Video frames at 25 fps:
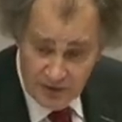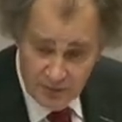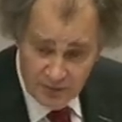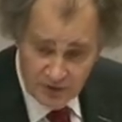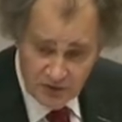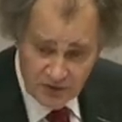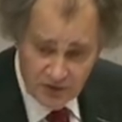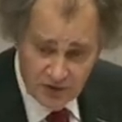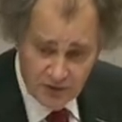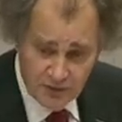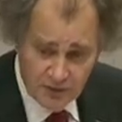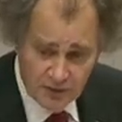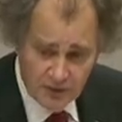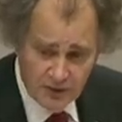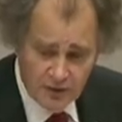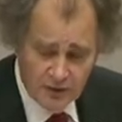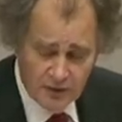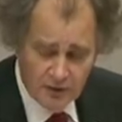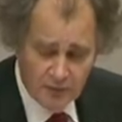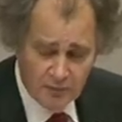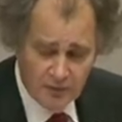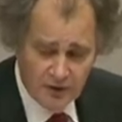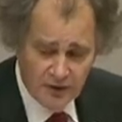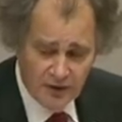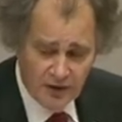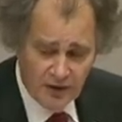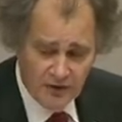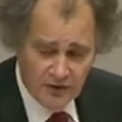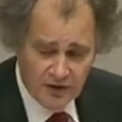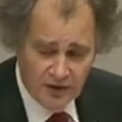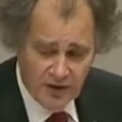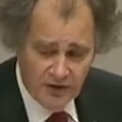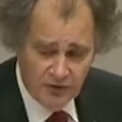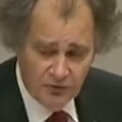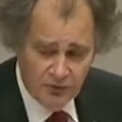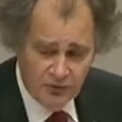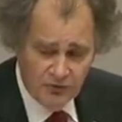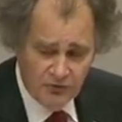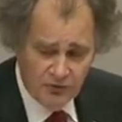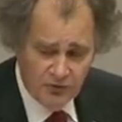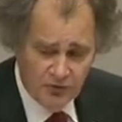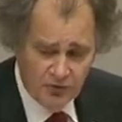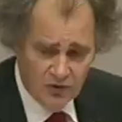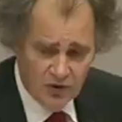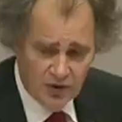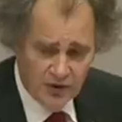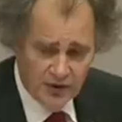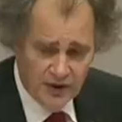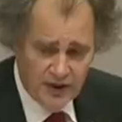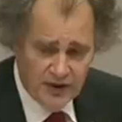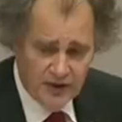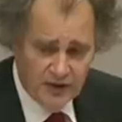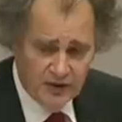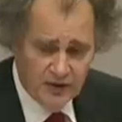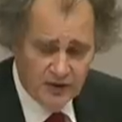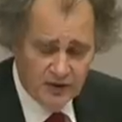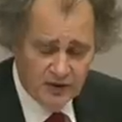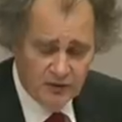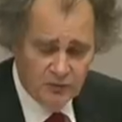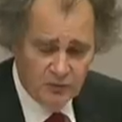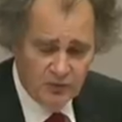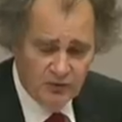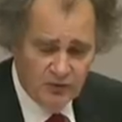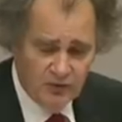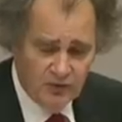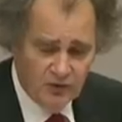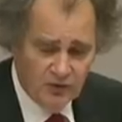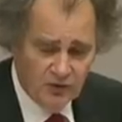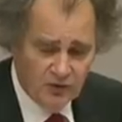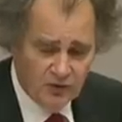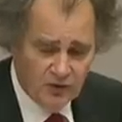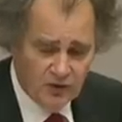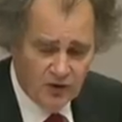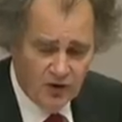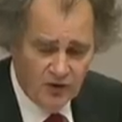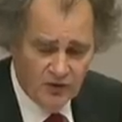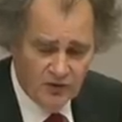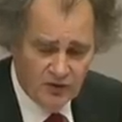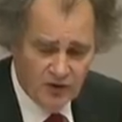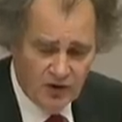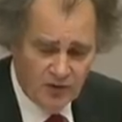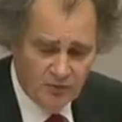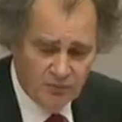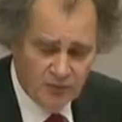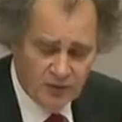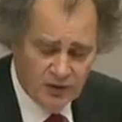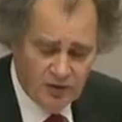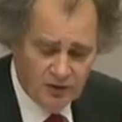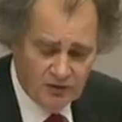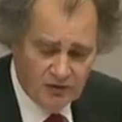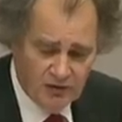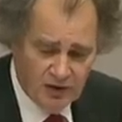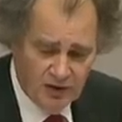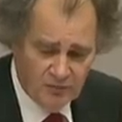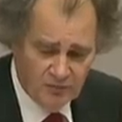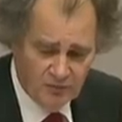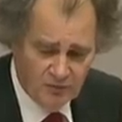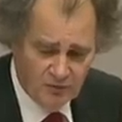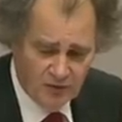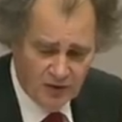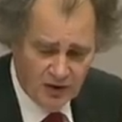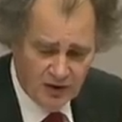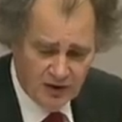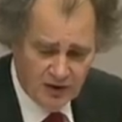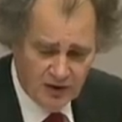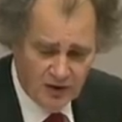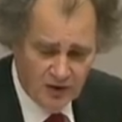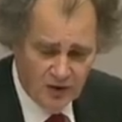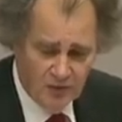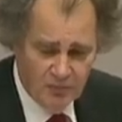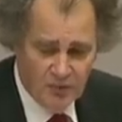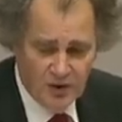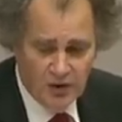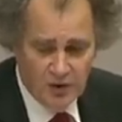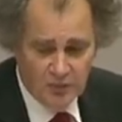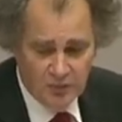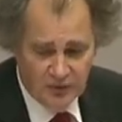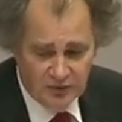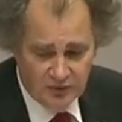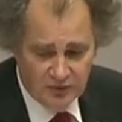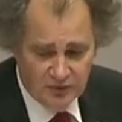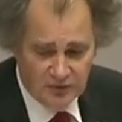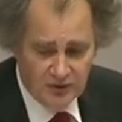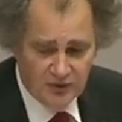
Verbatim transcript: limited. But nonetheless, we've still got a uh, we've still got a content program running at the moment.